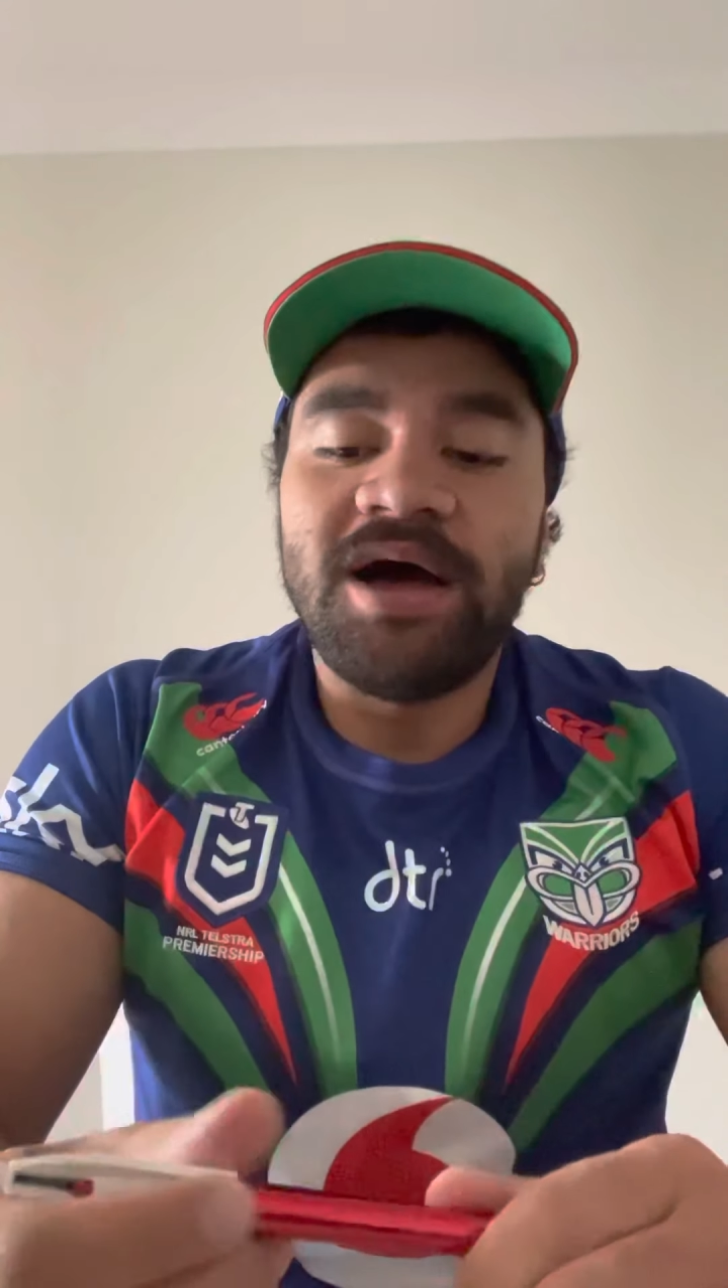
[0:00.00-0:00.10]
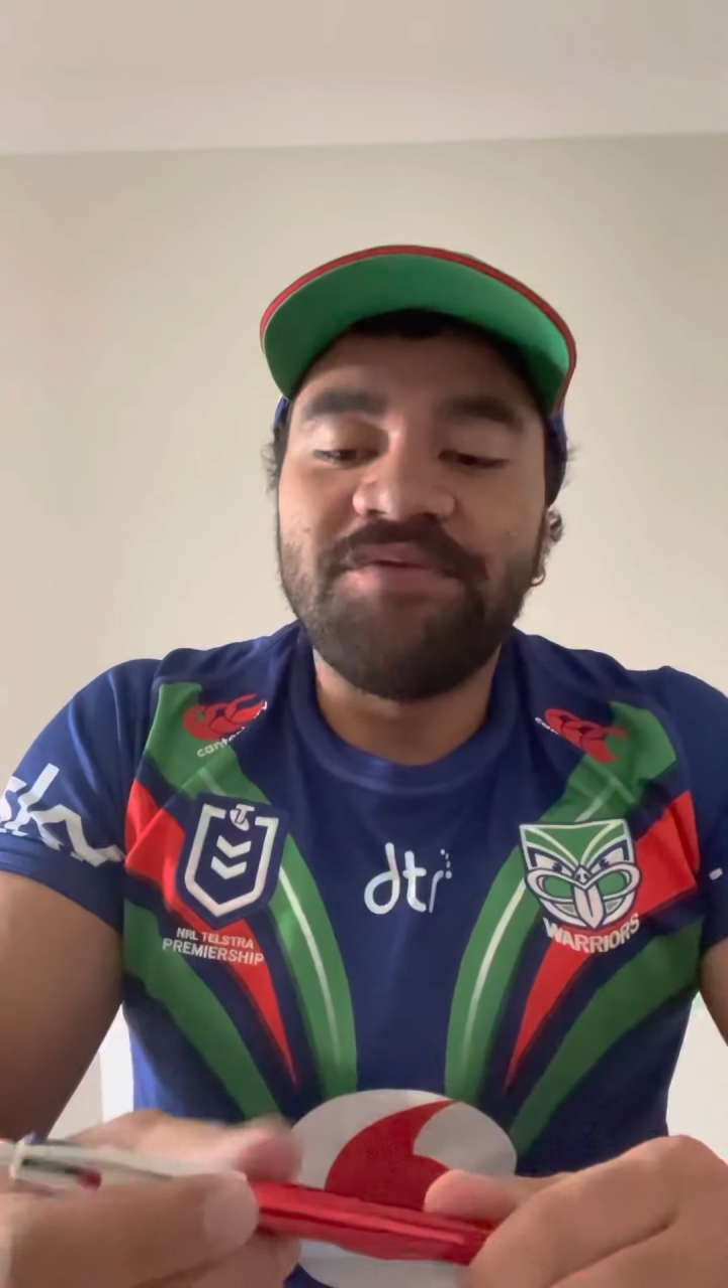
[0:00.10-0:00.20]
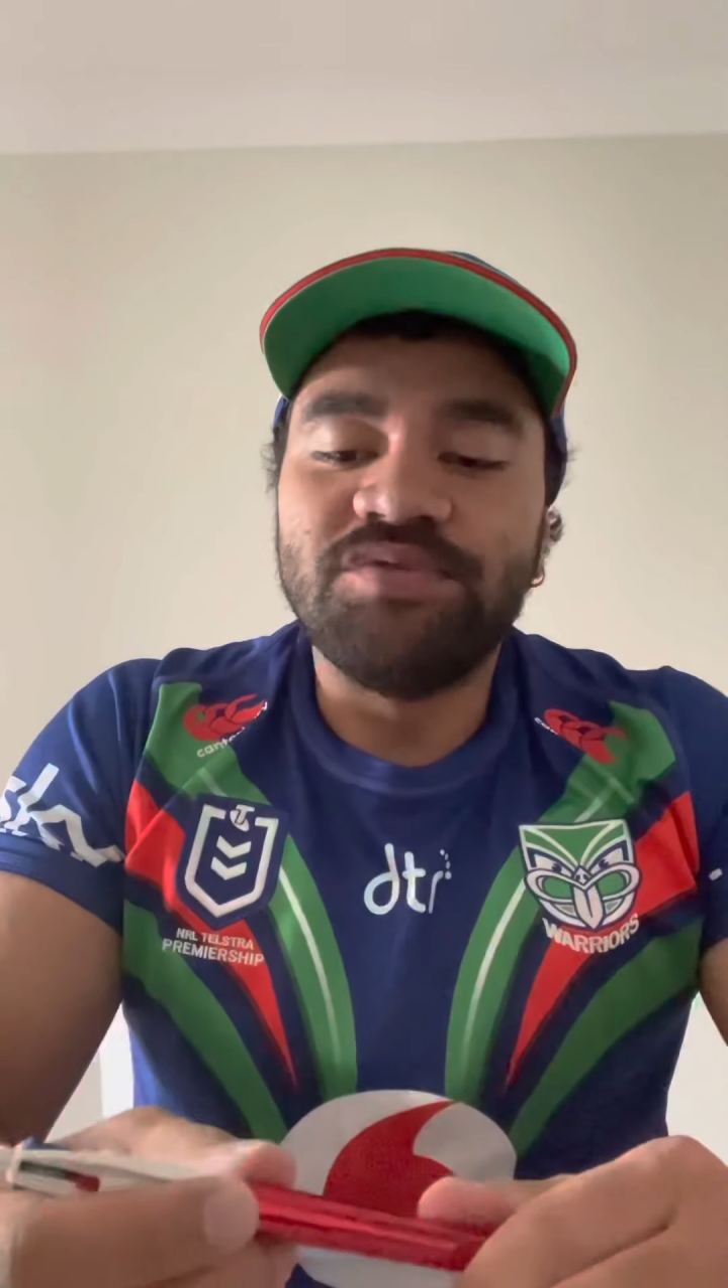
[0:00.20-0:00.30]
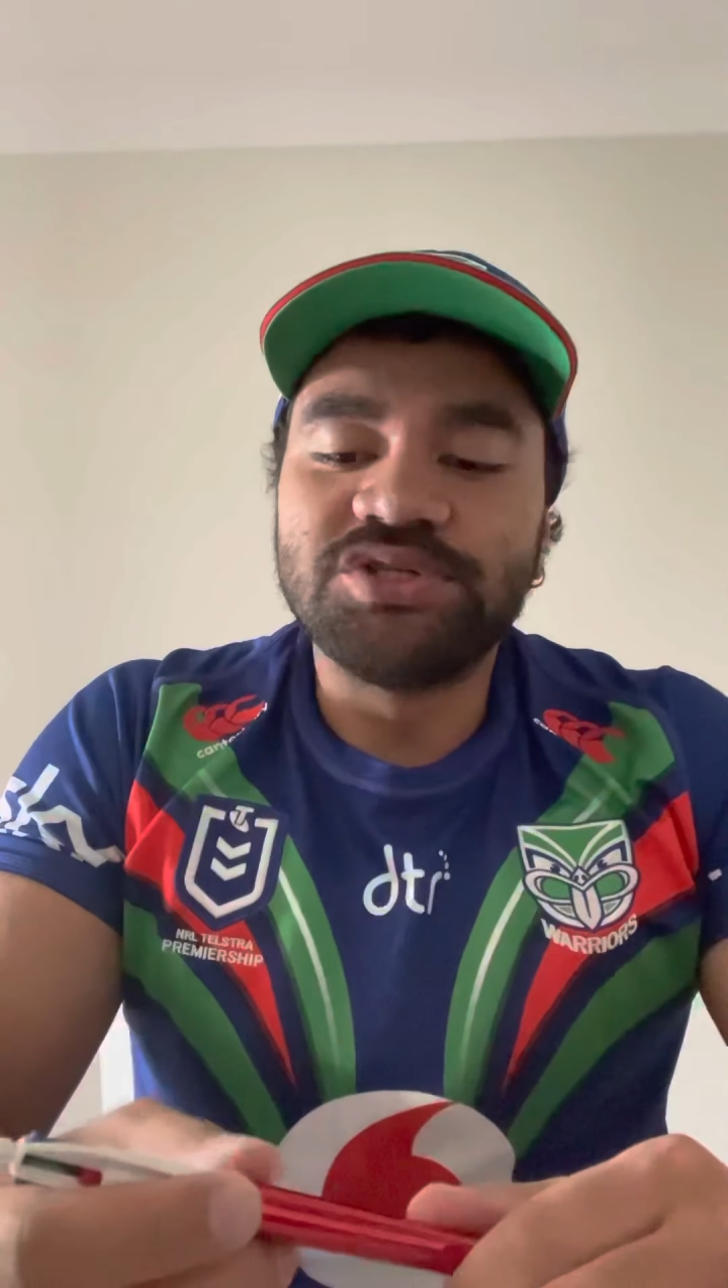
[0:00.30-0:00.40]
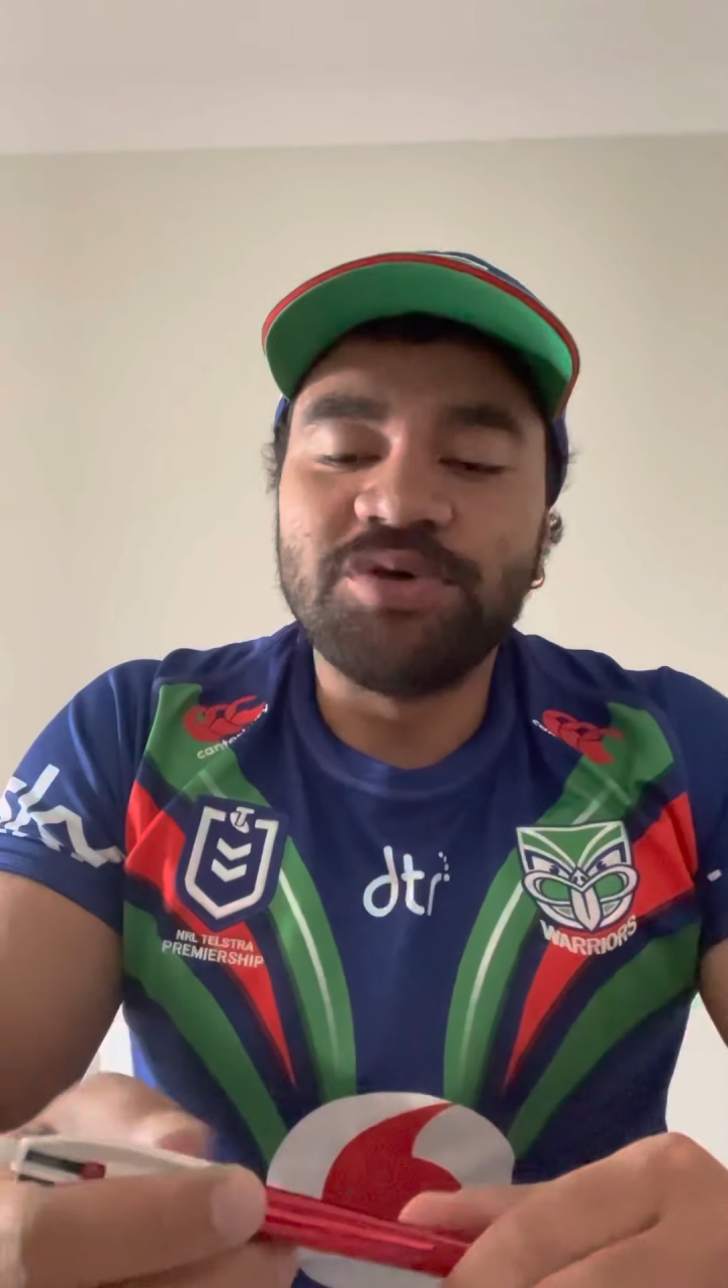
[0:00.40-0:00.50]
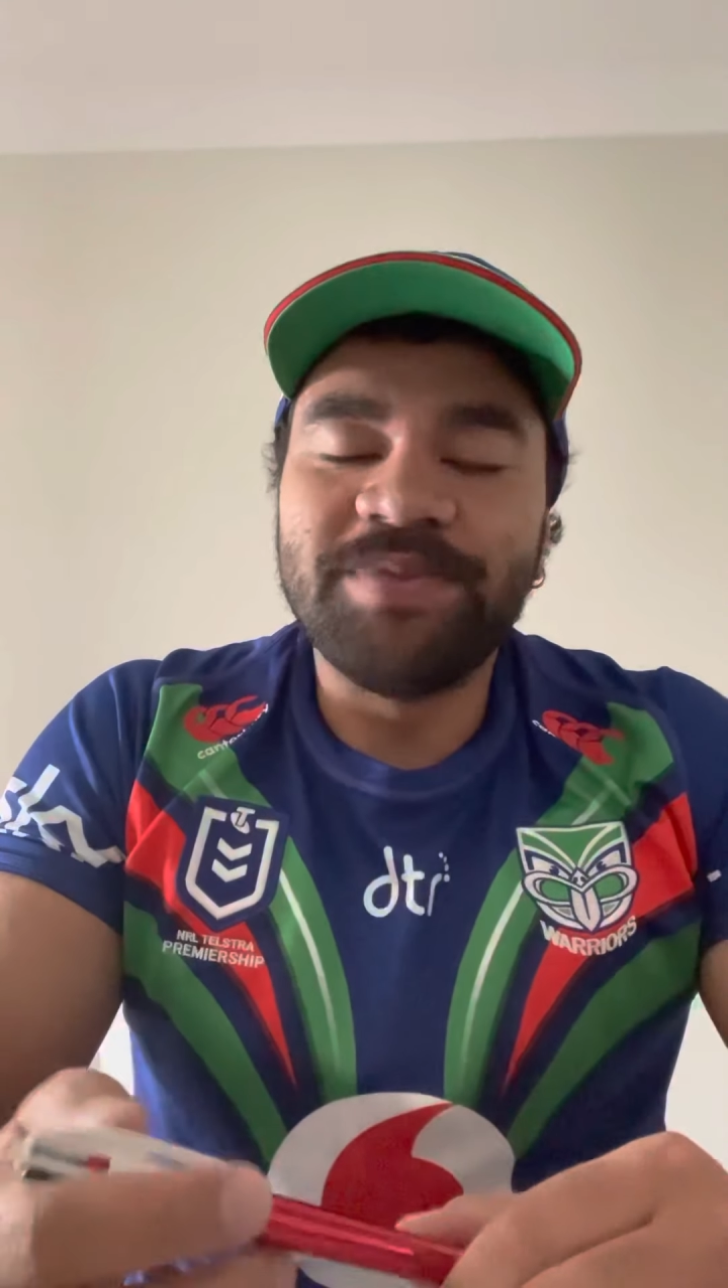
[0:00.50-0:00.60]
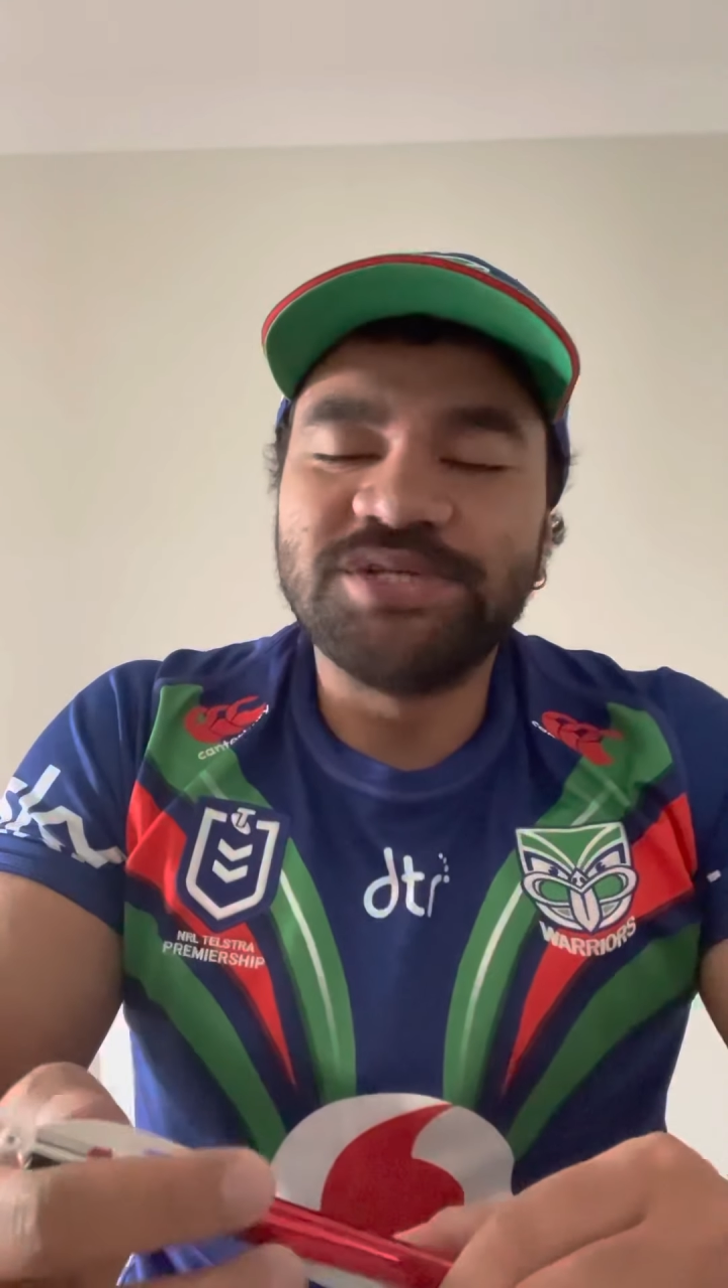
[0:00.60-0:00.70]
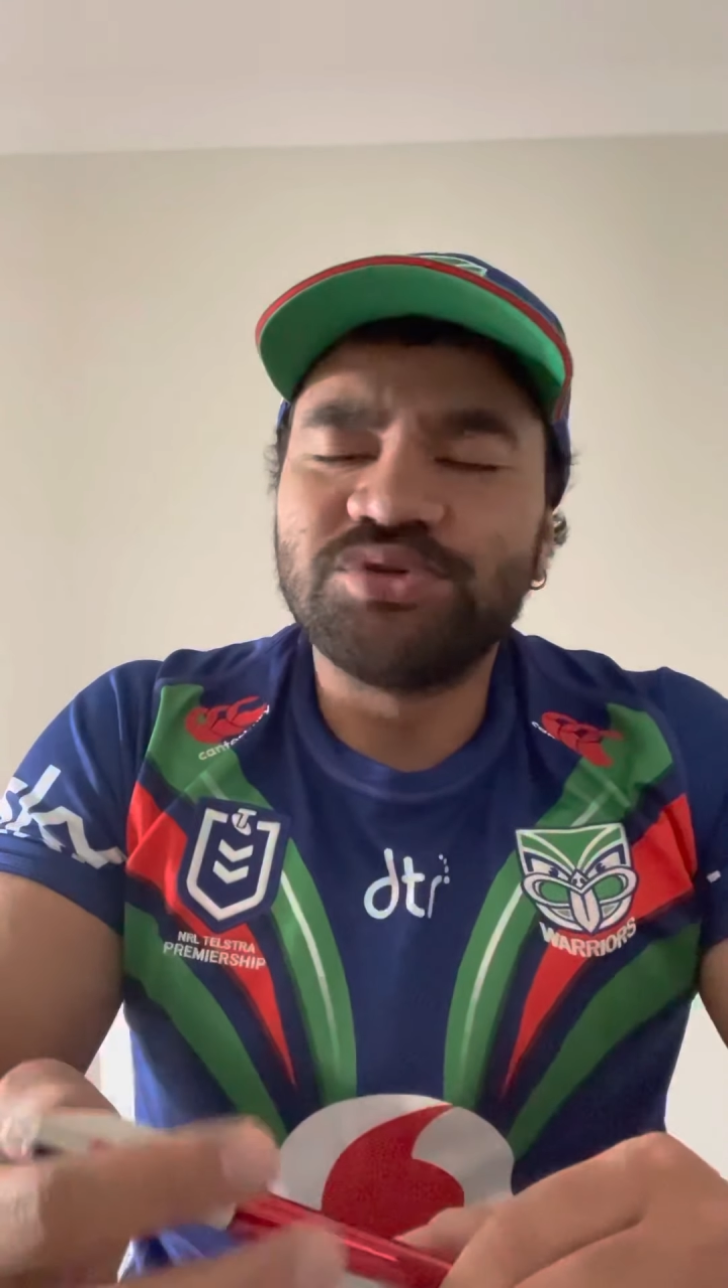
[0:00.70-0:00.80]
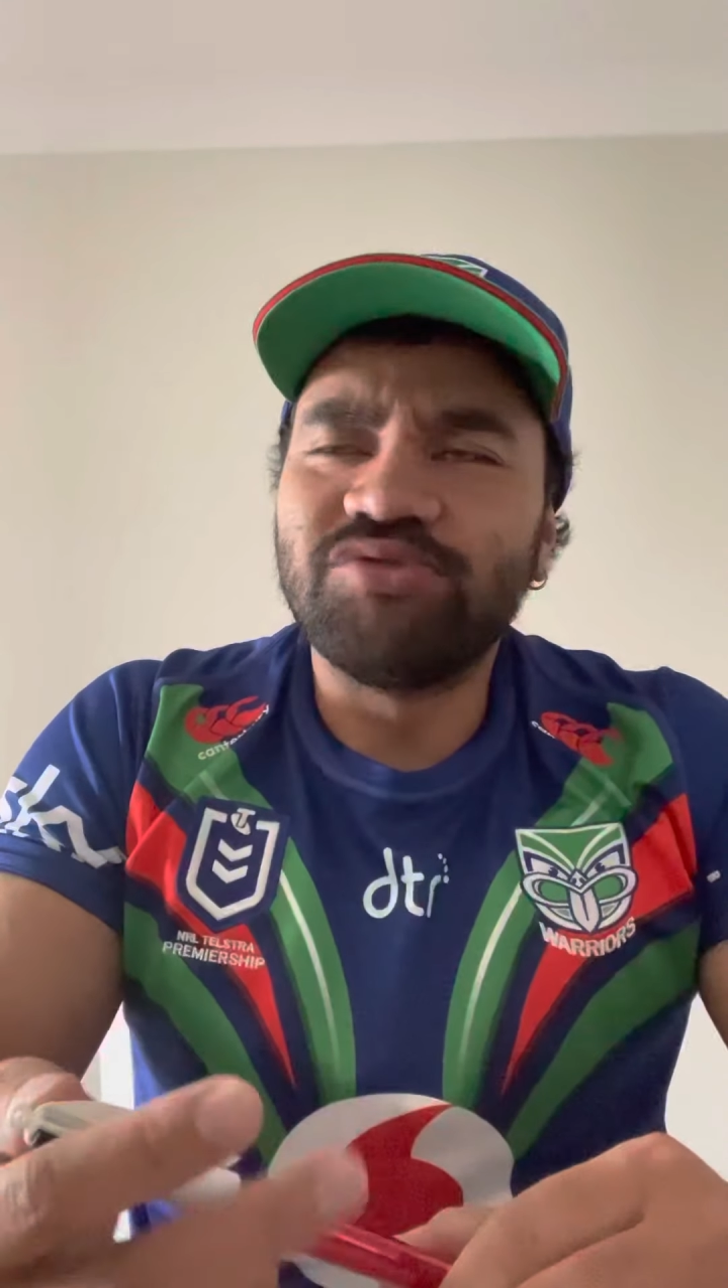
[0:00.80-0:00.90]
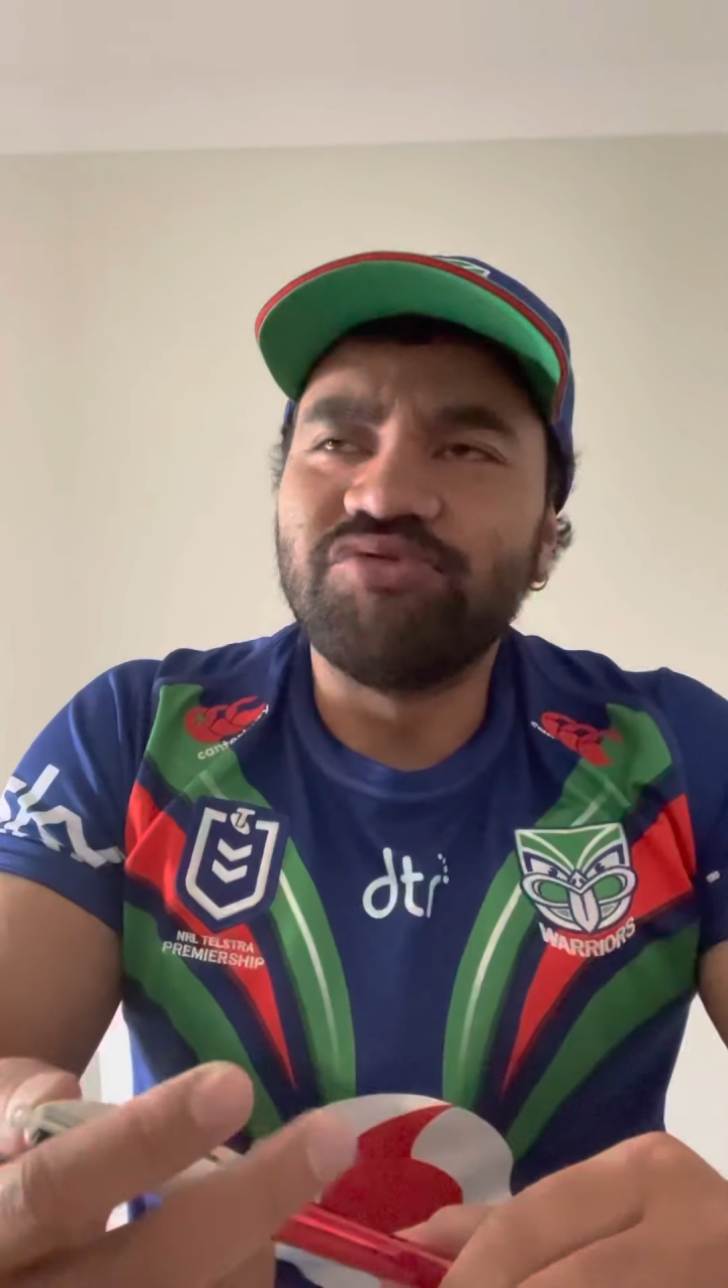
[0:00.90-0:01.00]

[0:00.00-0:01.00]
I've also been sort